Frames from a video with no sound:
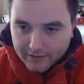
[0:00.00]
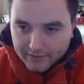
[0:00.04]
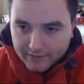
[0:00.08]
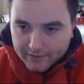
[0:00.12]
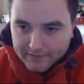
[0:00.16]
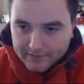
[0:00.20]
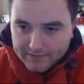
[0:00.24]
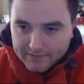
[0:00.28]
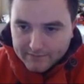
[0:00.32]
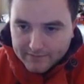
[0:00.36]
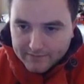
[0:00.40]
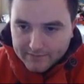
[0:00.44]
in
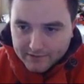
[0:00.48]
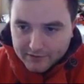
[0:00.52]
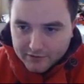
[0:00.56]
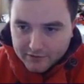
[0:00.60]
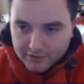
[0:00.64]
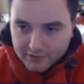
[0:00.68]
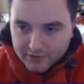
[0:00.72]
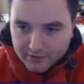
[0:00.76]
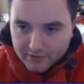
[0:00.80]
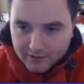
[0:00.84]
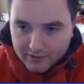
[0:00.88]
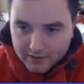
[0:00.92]
this
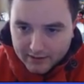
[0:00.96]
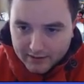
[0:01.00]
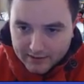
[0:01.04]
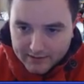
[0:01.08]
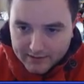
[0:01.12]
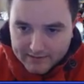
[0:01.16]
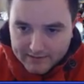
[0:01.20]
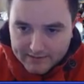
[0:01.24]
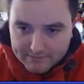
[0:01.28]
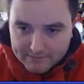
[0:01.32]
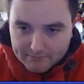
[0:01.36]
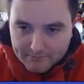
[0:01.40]
position
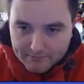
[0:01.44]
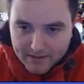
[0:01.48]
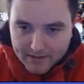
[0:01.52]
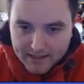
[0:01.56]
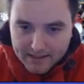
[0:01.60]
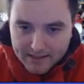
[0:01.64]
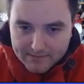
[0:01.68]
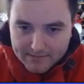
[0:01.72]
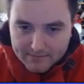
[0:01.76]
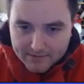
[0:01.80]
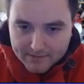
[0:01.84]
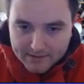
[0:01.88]
is
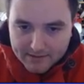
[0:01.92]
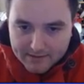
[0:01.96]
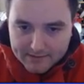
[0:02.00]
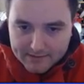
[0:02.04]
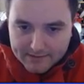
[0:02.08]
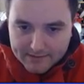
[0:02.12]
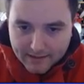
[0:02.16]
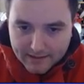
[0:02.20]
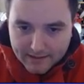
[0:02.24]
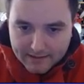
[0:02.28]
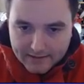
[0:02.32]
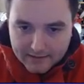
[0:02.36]
maybe
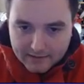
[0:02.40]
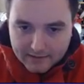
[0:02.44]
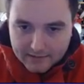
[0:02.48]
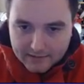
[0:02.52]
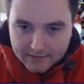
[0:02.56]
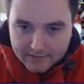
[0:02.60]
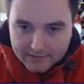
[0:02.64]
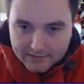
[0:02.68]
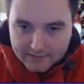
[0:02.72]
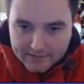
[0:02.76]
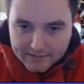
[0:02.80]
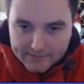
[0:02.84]

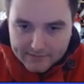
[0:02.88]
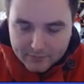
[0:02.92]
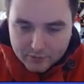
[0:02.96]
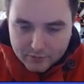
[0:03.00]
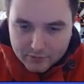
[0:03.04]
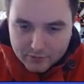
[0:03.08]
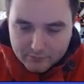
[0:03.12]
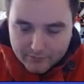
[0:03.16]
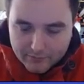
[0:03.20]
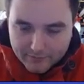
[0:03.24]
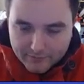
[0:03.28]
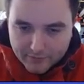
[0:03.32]
taken this
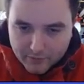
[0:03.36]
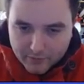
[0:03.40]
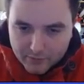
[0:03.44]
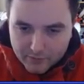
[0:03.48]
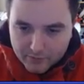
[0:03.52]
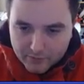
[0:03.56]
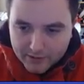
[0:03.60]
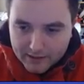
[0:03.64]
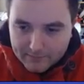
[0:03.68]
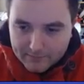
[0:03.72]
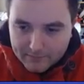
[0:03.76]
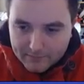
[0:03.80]
pawn with the
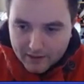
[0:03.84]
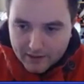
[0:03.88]
queen,